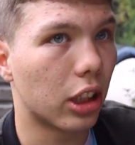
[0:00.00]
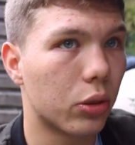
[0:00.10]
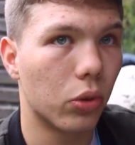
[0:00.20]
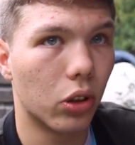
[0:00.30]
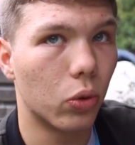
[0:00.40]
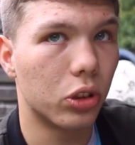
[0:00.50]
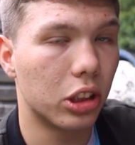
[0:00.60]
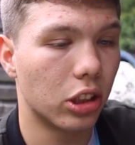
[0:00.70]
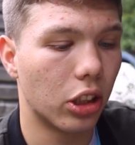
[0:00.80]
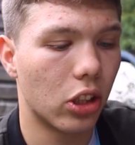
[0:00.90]
that's what the course
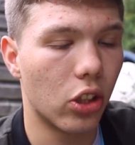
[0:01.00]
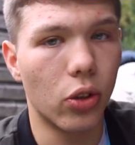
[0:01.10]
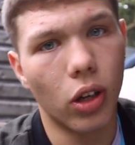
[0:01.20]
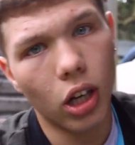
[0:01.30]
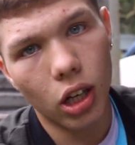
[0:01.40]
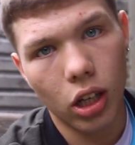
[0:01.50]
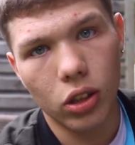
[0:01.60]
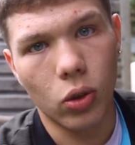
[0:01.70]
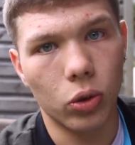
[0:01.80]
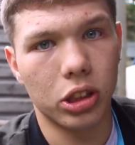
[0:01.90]
is designed to do.
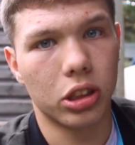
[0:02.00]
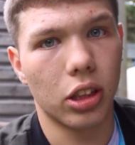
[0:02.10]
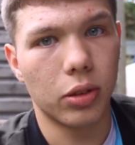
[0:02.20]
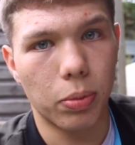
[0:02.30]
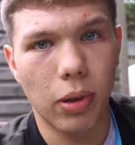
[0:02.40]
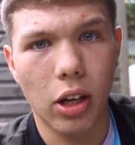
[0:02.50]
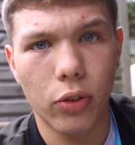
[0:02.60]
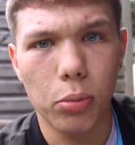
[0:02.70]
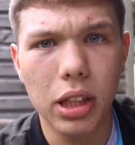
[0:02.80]
The course is designed to prepare us for